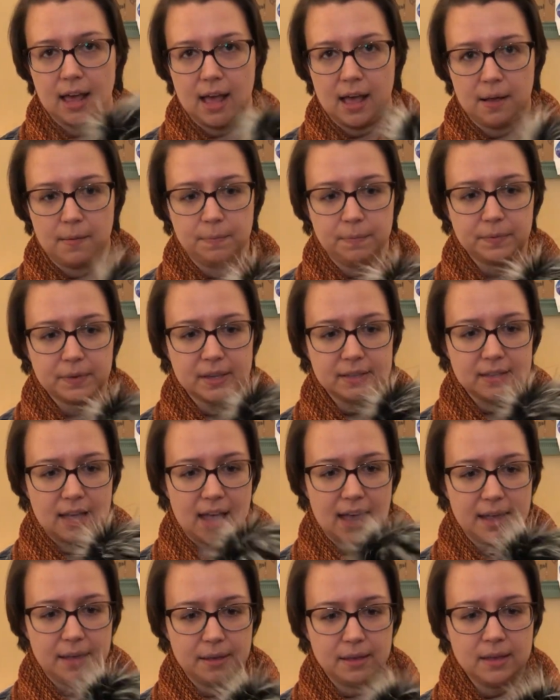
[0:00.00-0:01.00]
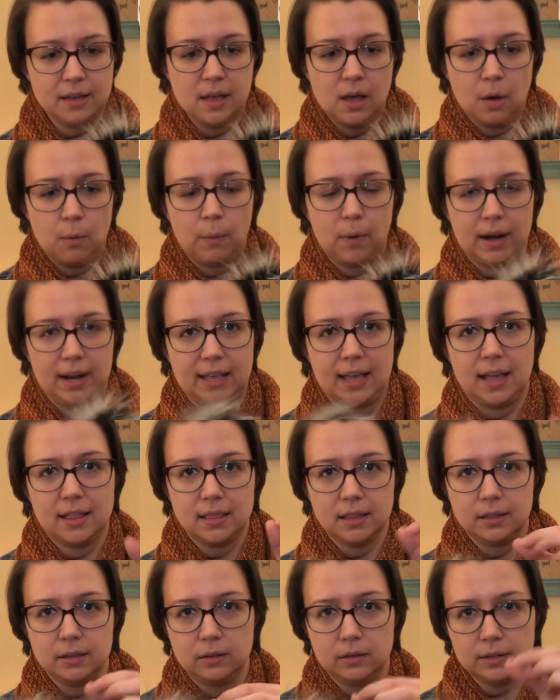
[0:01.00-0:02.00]
because I want to
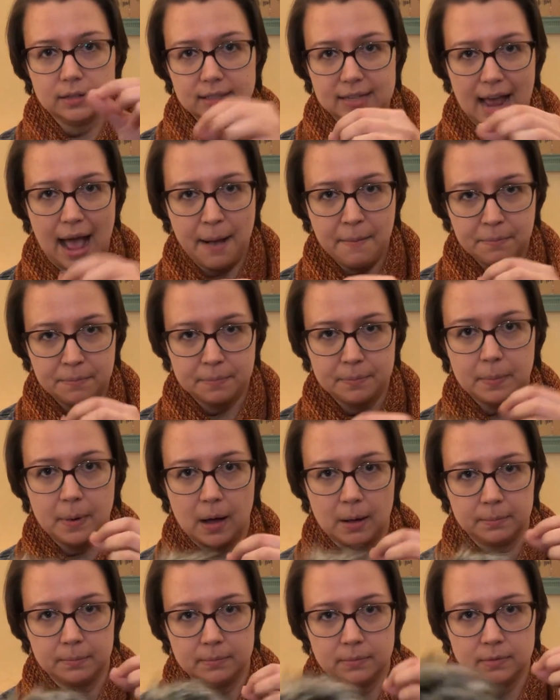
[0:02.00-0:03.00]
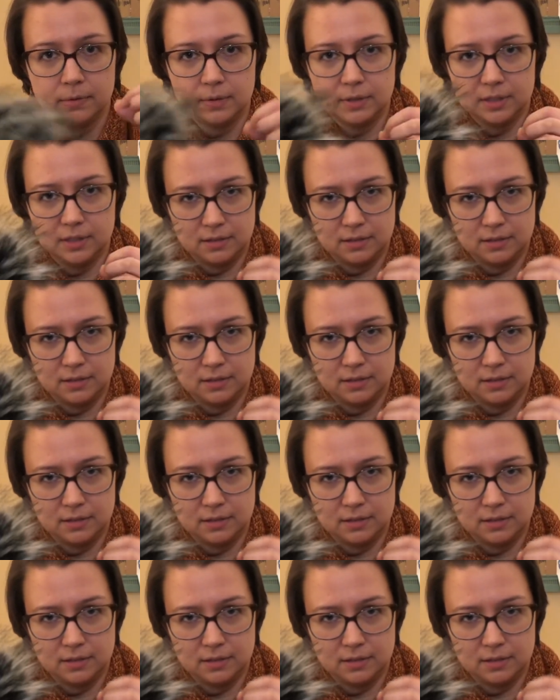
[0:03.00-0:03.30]
get the little snap palm